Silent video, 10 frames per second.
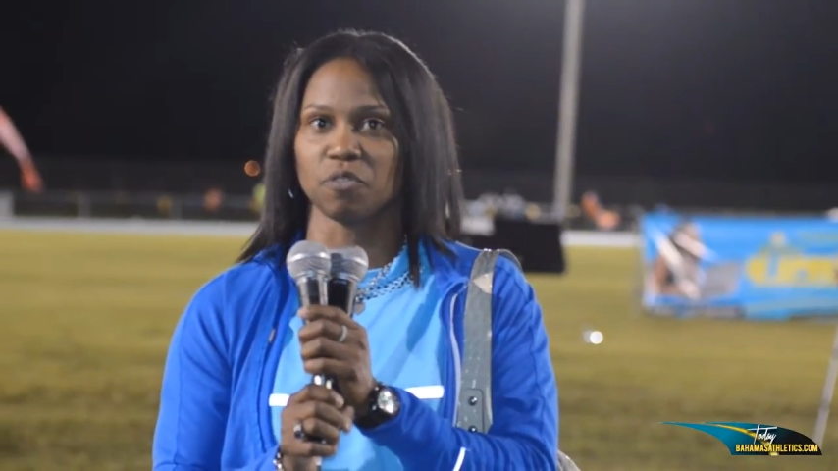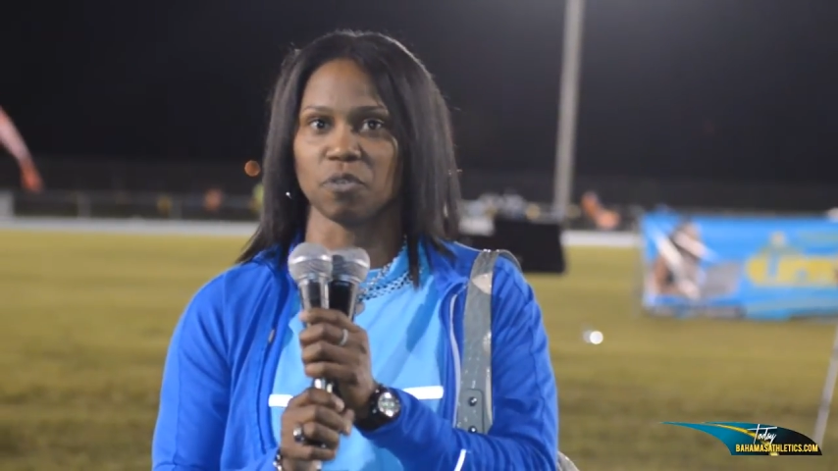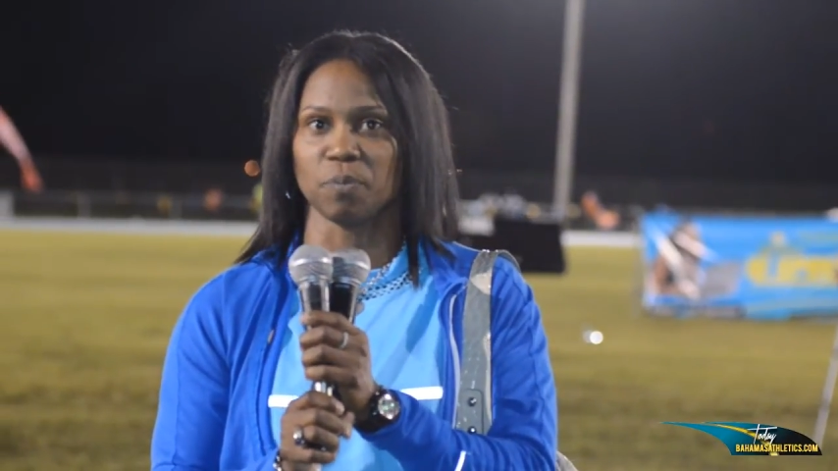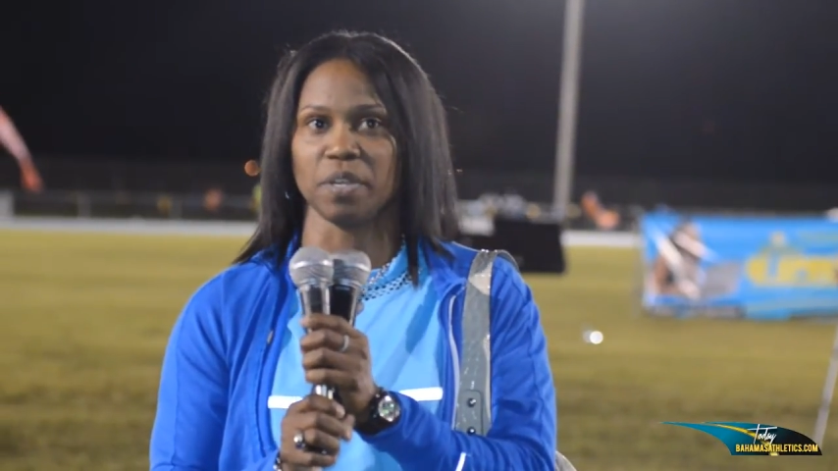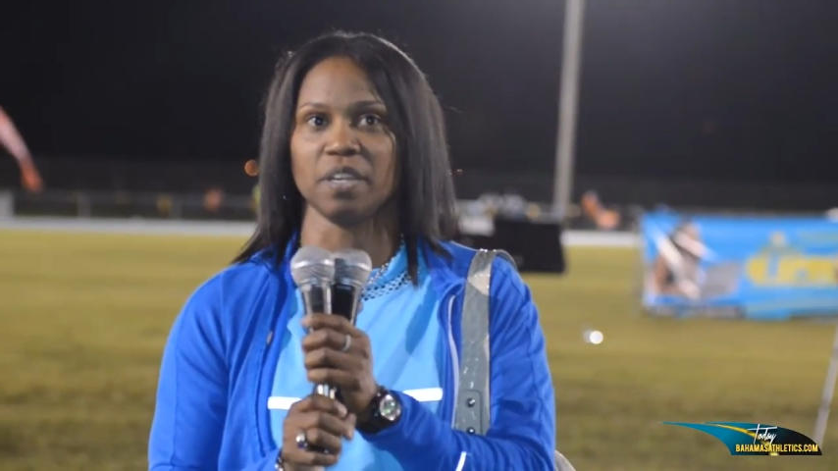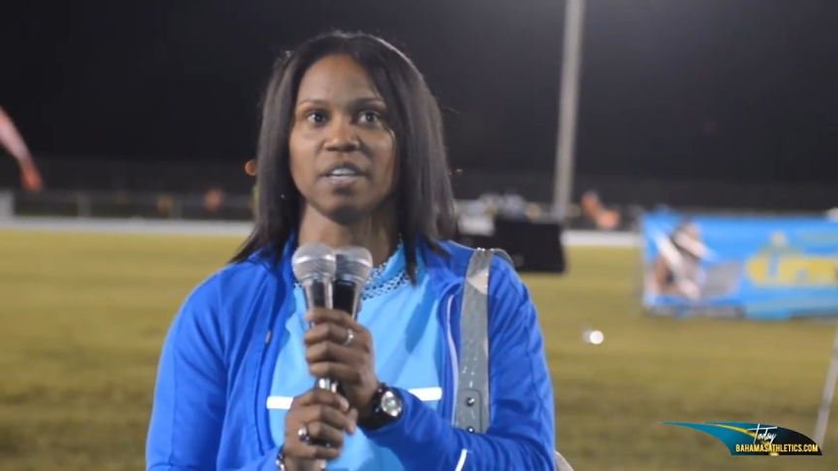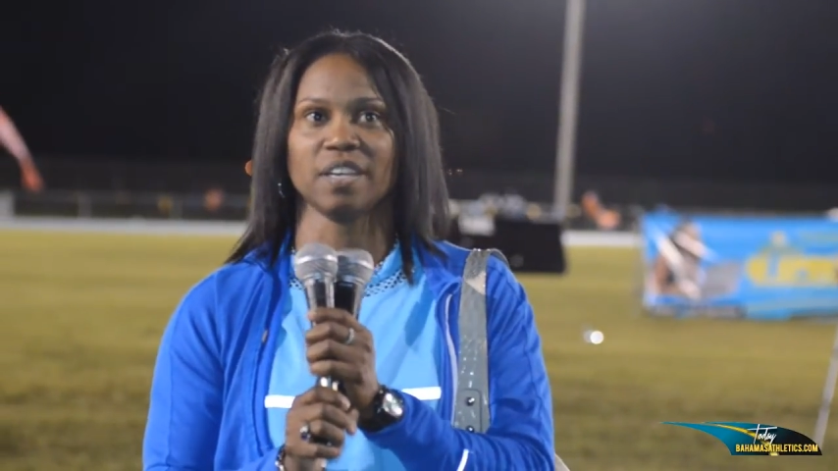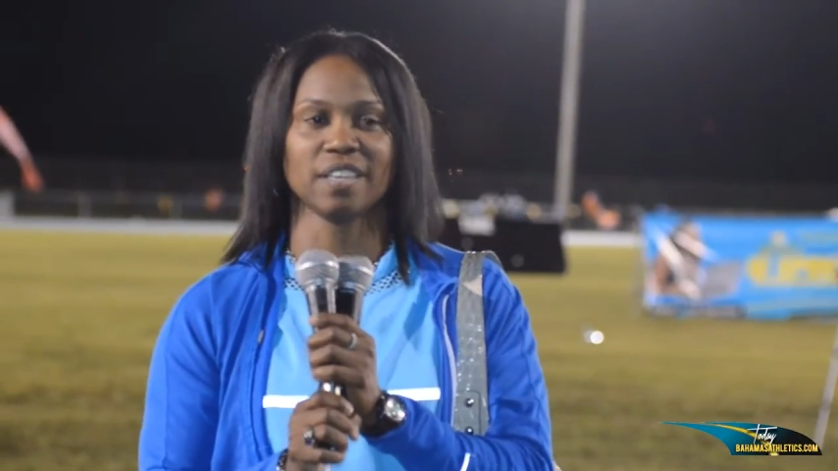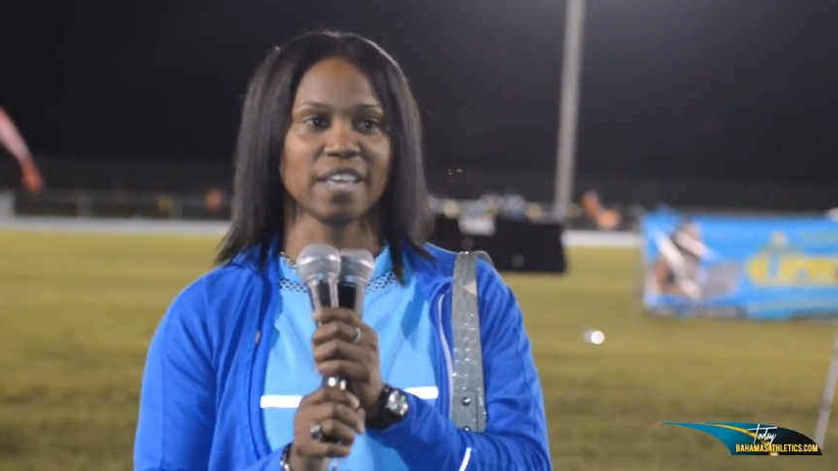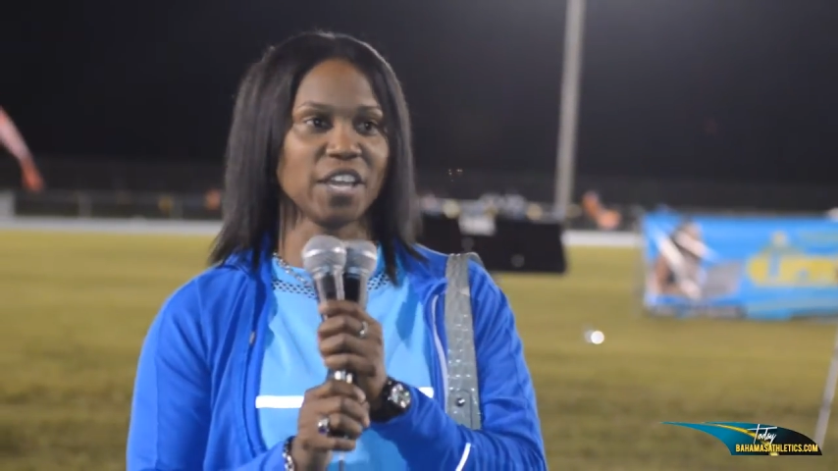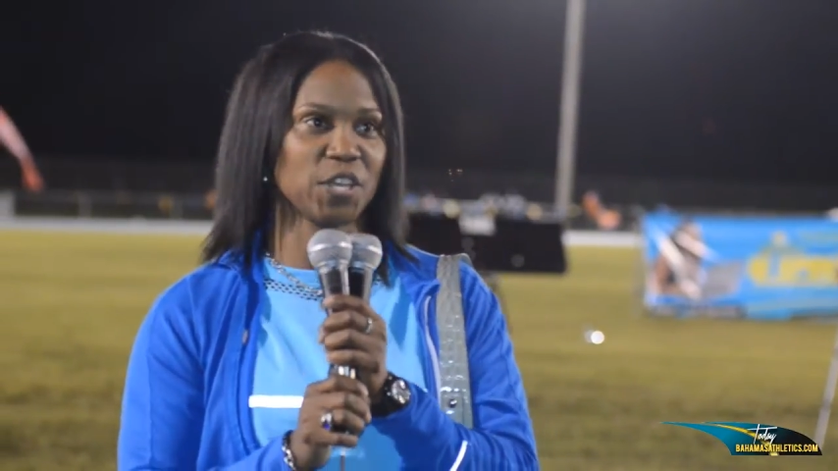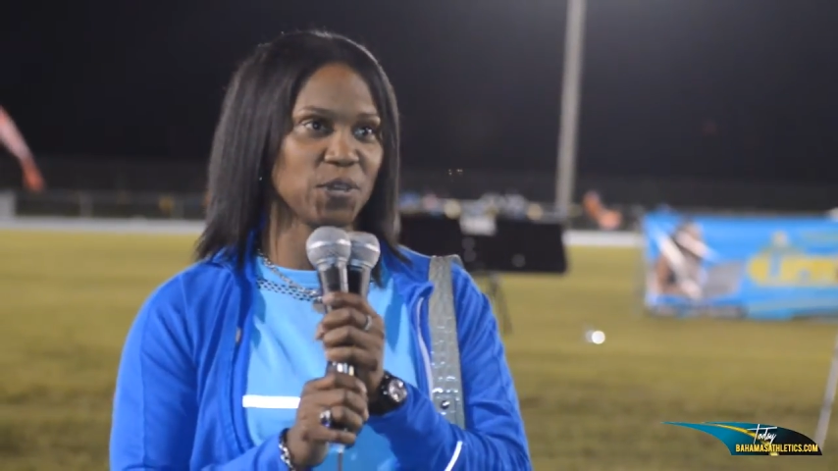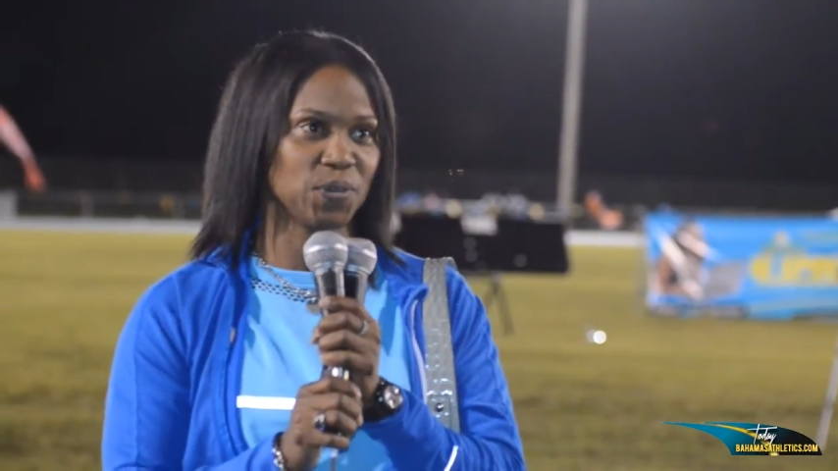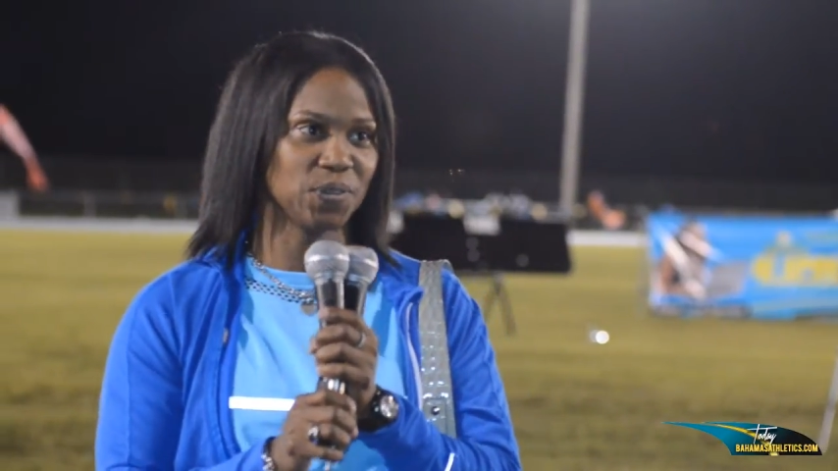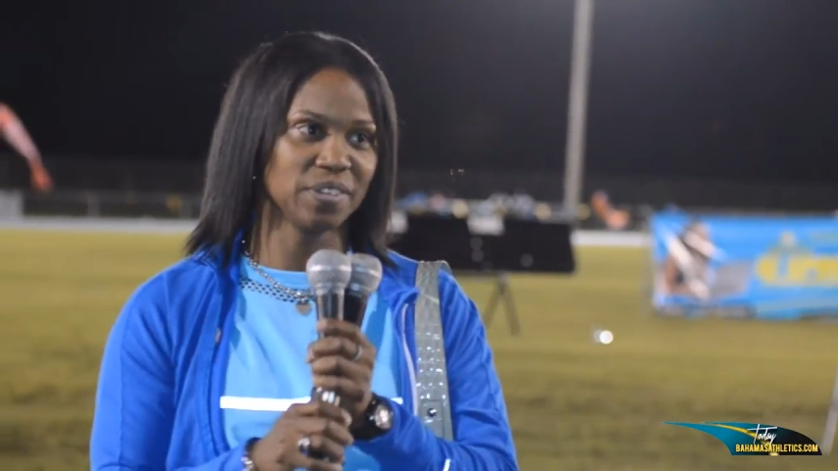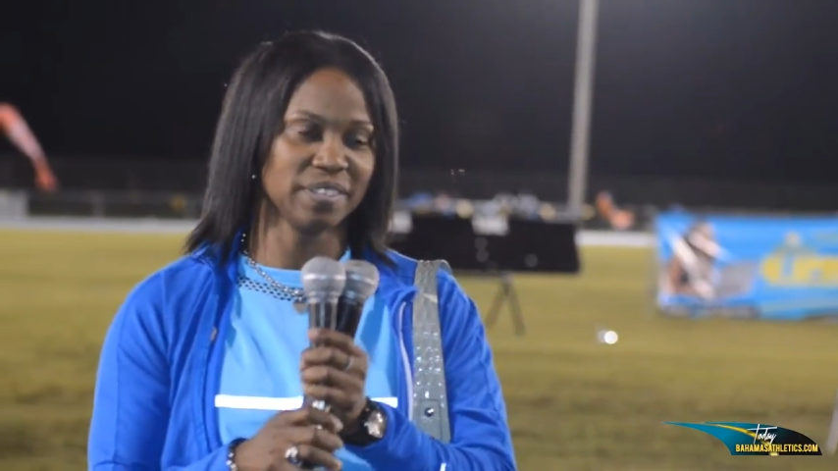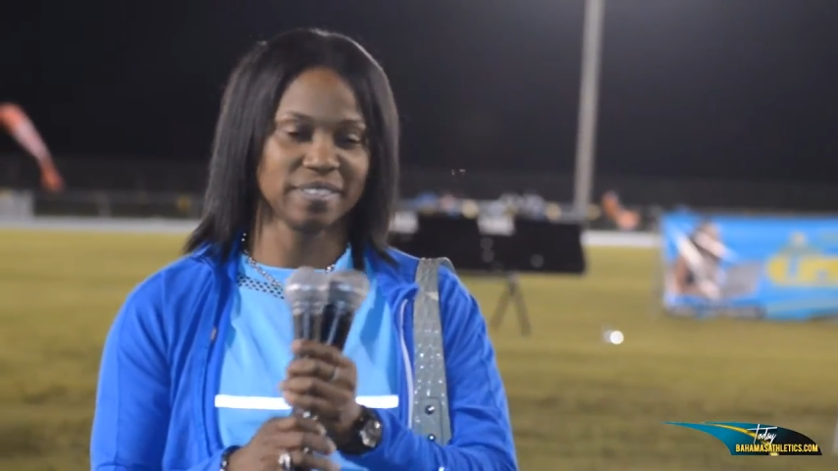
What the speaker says: for me. Thank you.